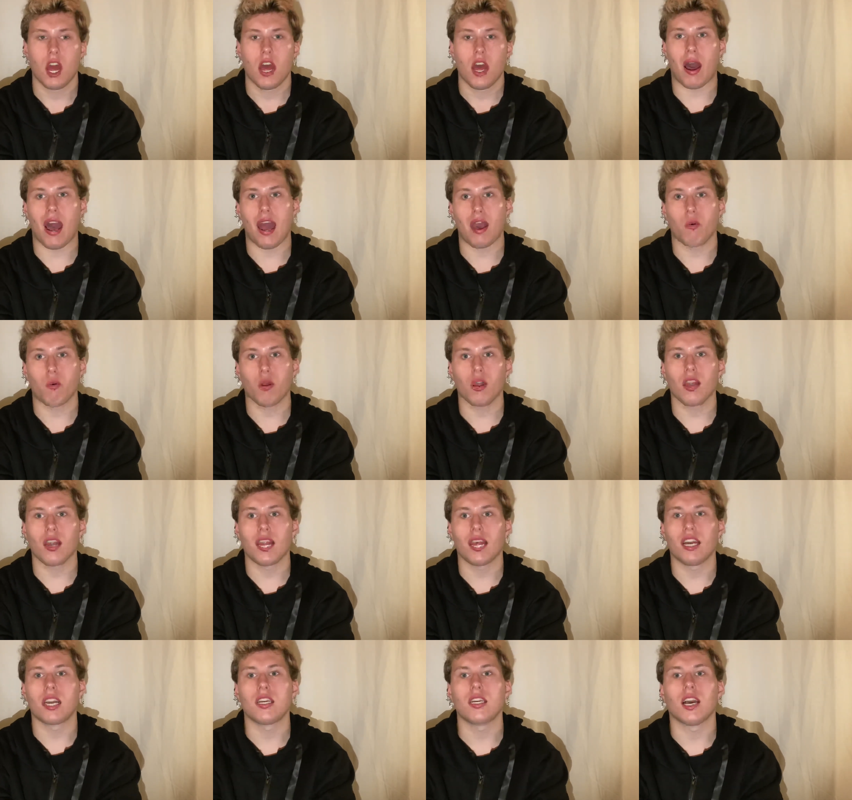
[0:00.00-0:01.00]
I will
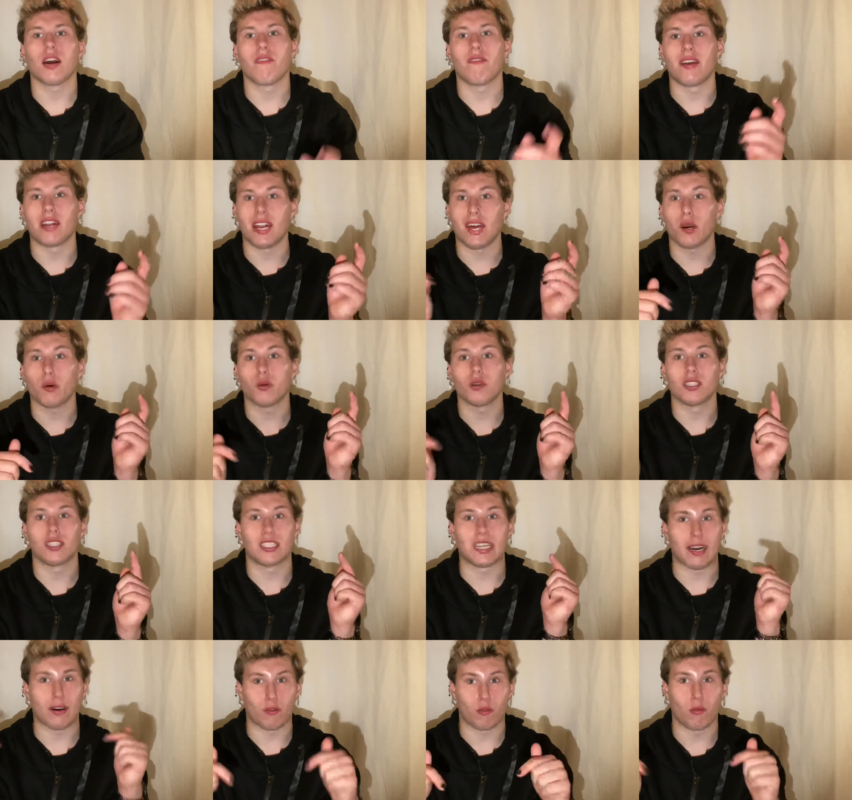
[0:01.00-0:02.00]
link a video
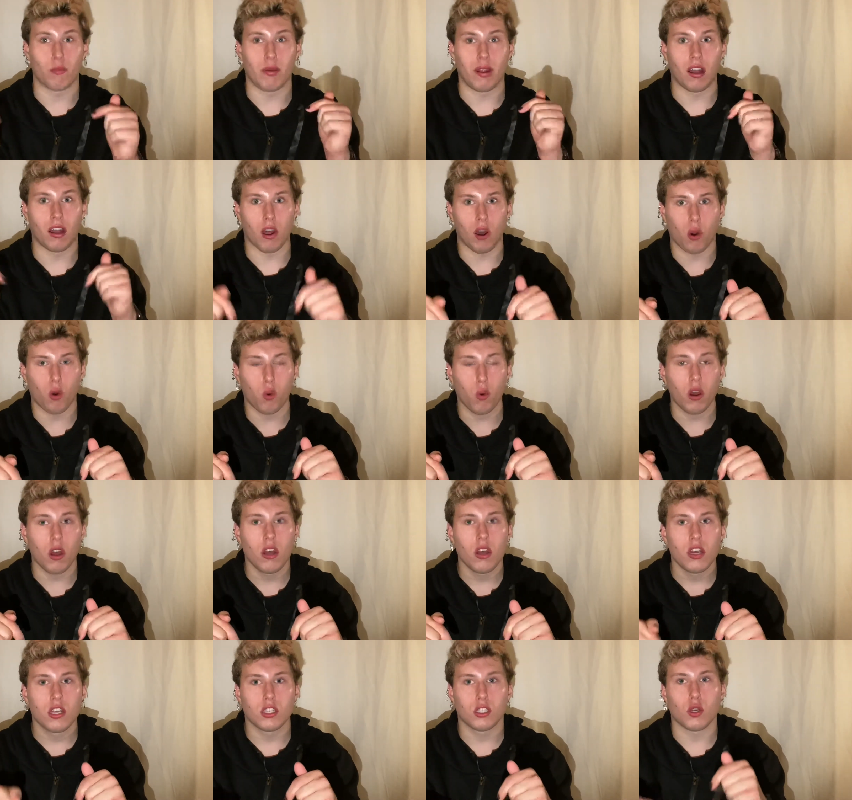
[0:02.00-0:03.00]
down below
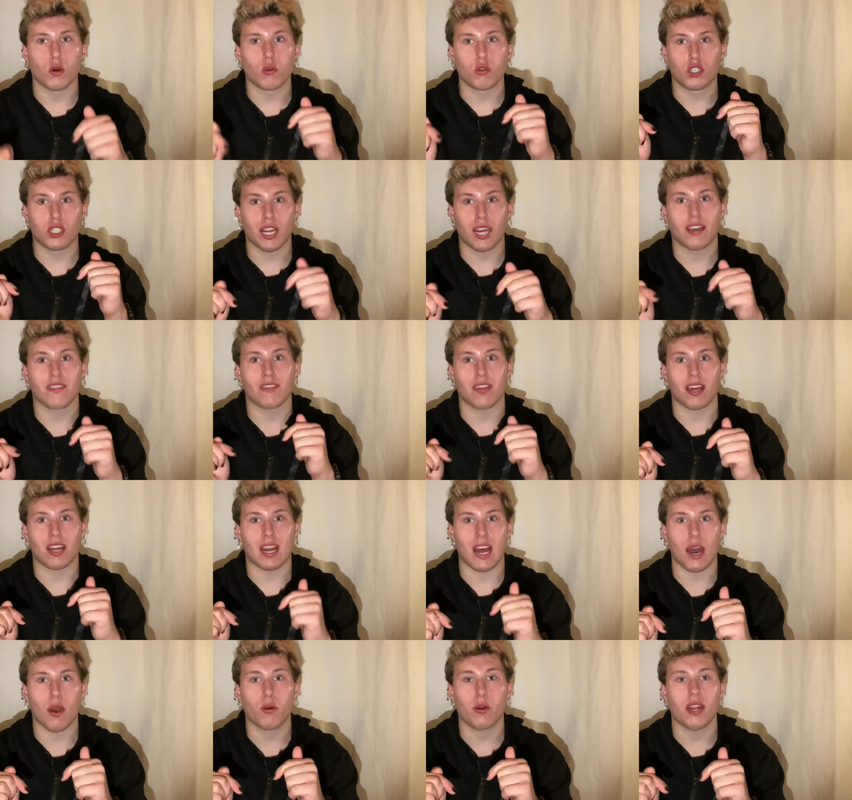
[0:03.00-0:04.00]
so check
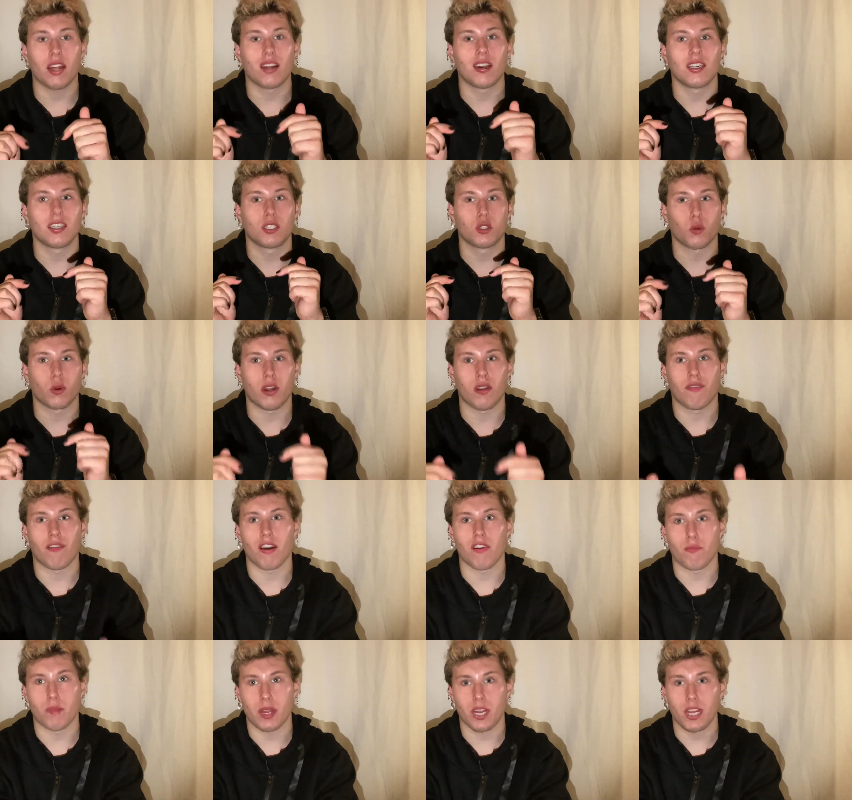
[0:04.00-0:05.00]
that out it is
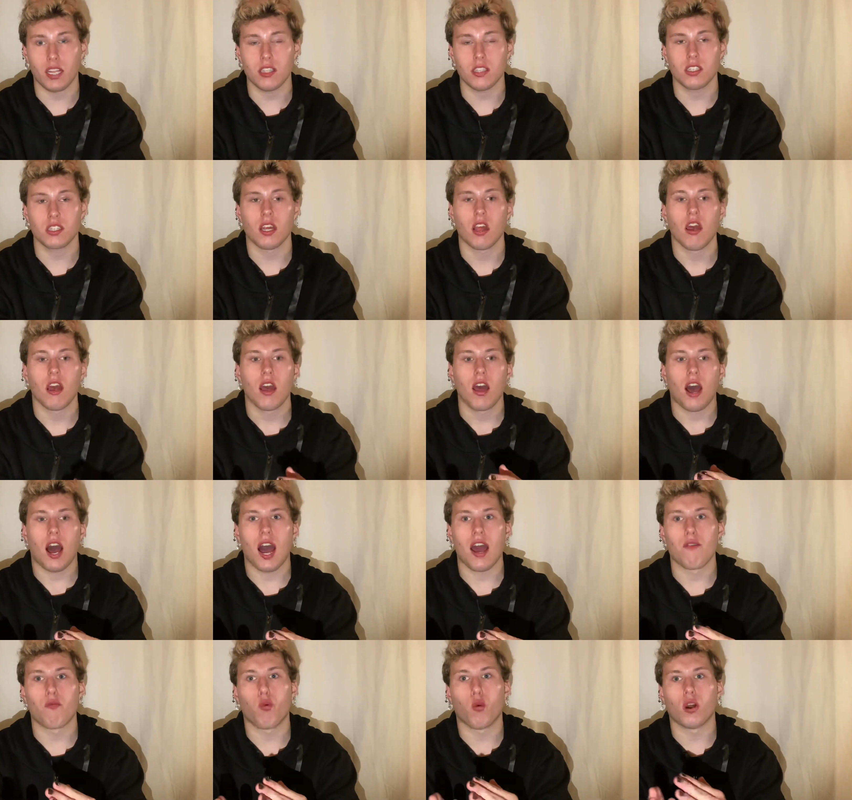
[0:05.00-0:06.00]
25 minutes.
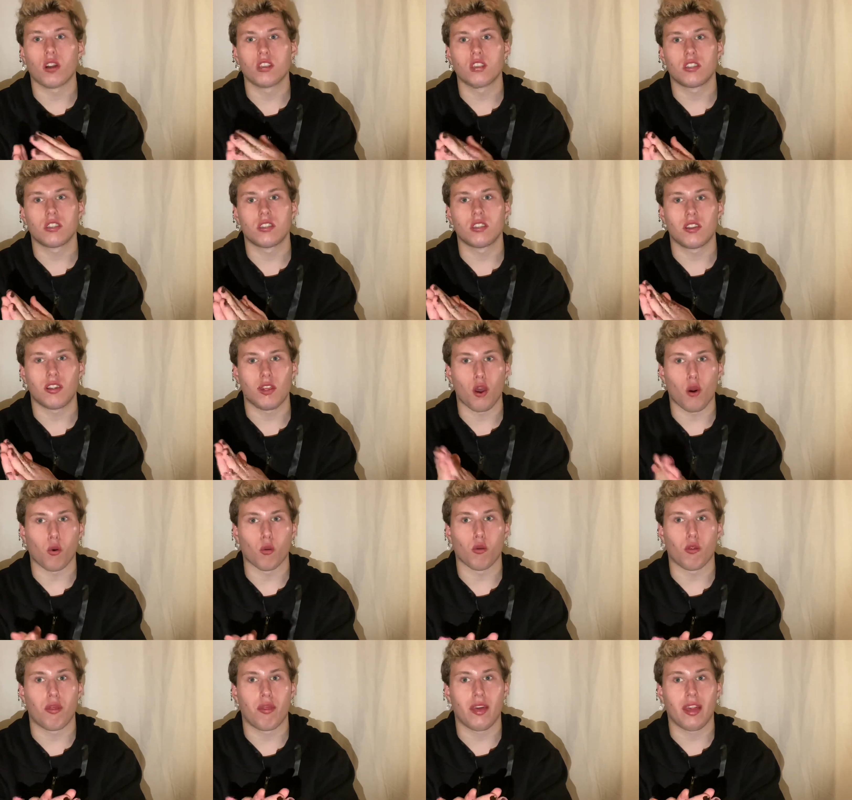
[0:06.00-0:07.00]
I've watched the whole
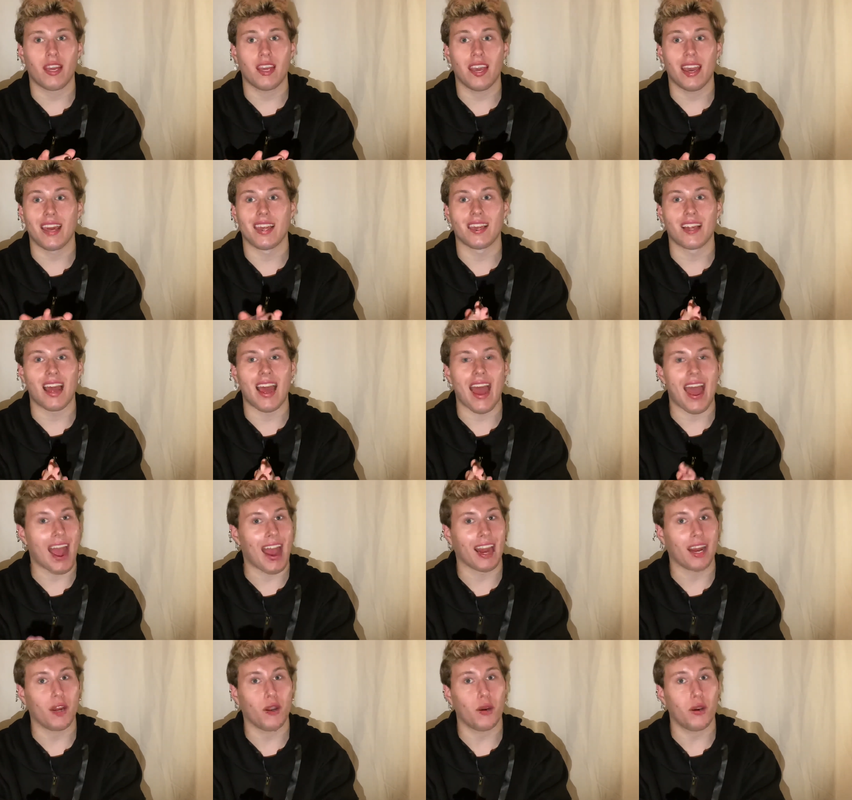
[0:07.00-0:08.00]
thing in
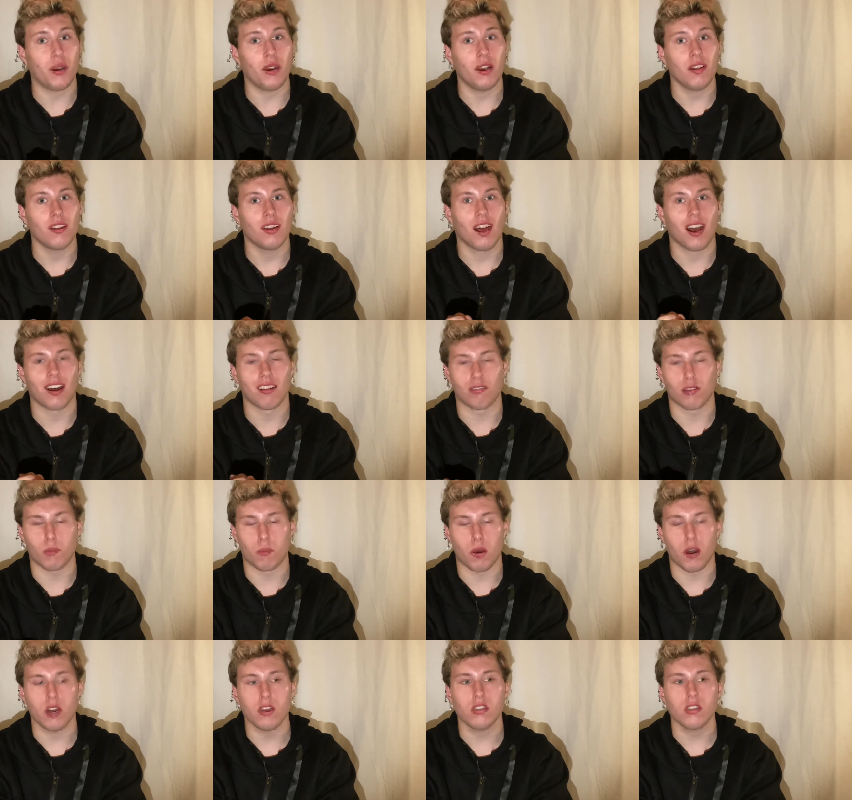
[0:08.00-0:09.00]
anger on the
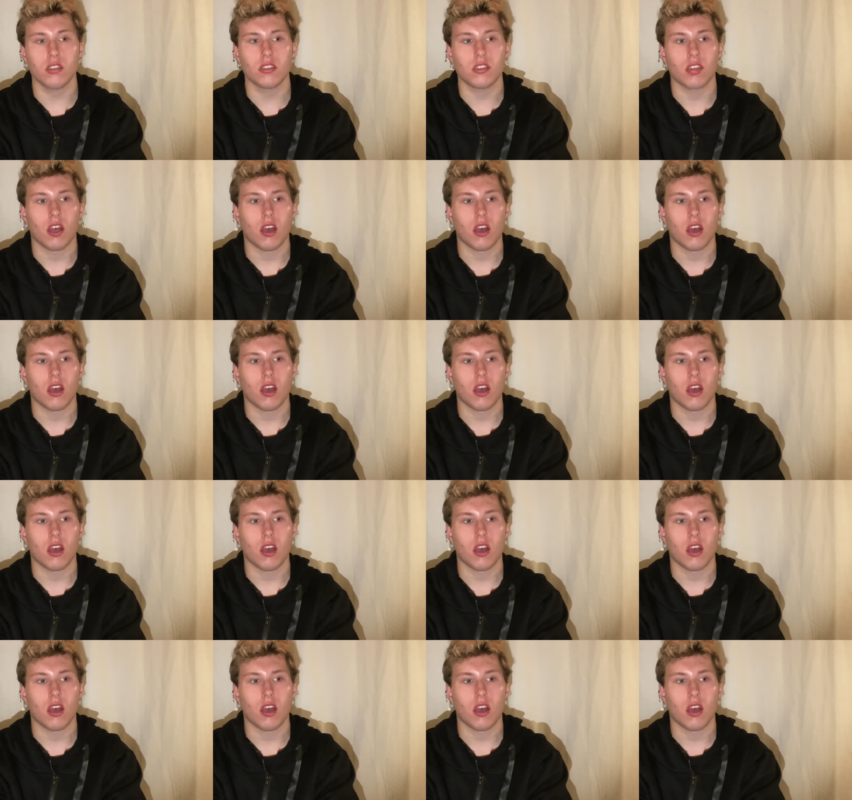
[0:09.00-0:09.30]
bus